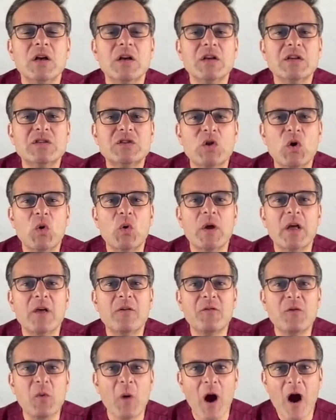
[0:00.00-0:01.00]
So
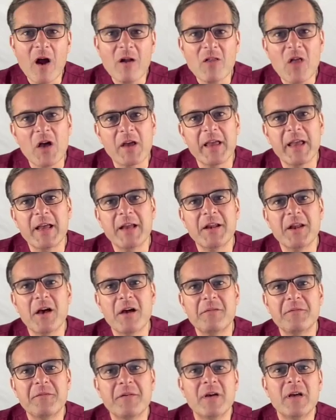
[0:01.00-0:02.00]
if you are lucky
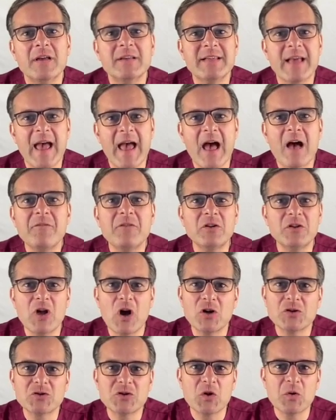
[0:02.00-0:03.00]
enough to have a
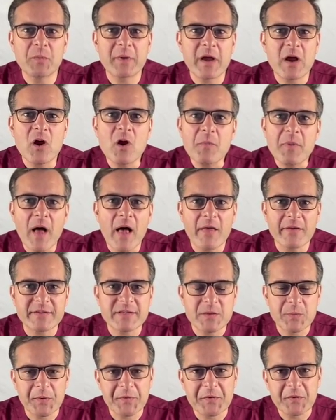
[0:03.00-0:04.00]
long-term care
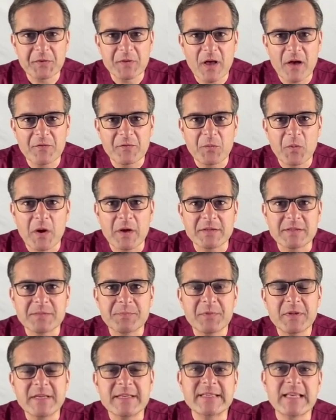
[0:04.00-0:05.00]
policy with your loved ones,
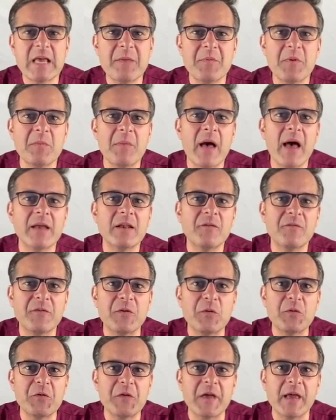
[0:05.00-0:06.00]
please keep in mind a
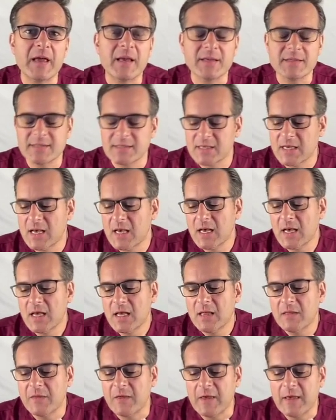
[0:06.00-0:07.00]
few things.
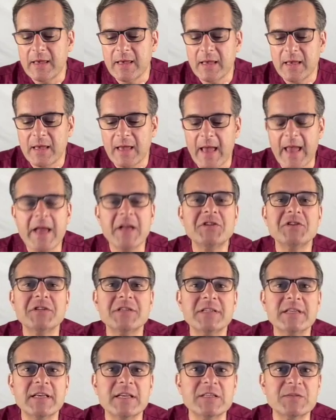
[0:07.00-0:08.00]
The
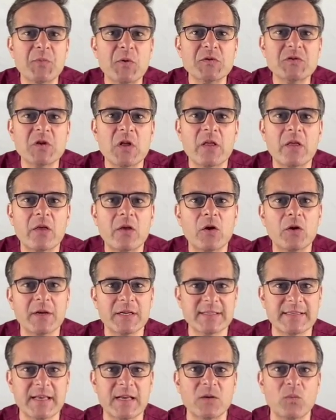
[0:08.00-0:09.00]
agency is most likely going to
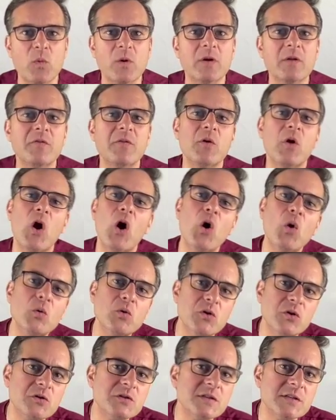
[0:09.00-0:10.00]
send one of their own
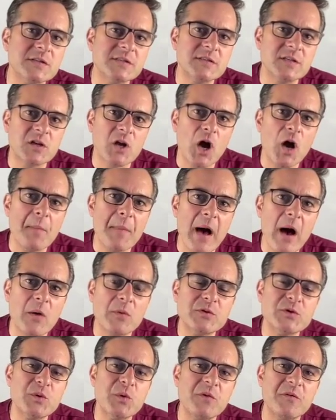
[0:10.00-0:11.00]
nurses to come
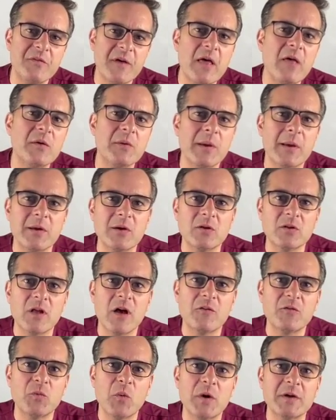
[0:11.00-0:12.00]
out to evaluate your
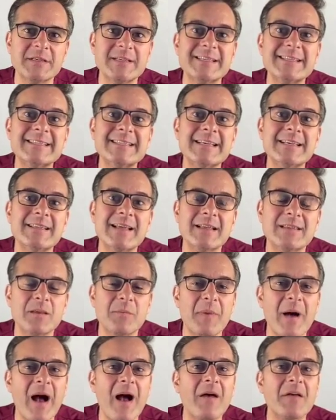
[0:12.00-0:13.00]
loved one to see that the
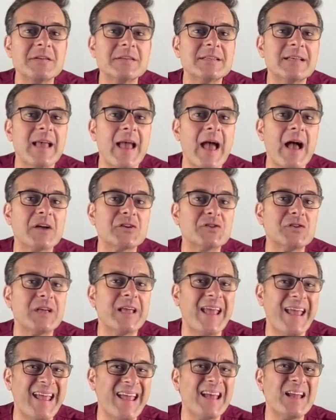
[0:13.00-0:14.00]
policy actually
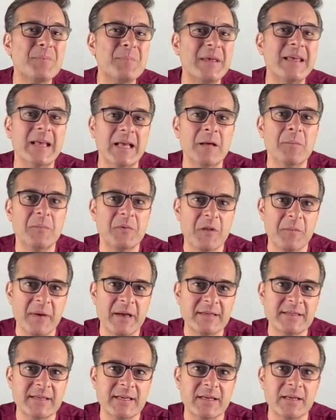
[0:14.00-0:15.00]
can be
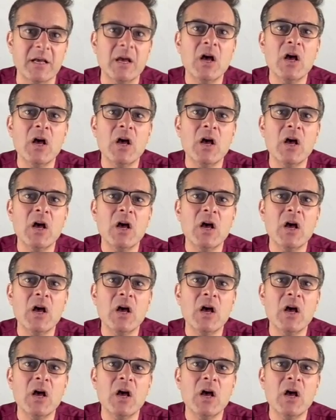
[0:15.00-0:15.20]
implemented.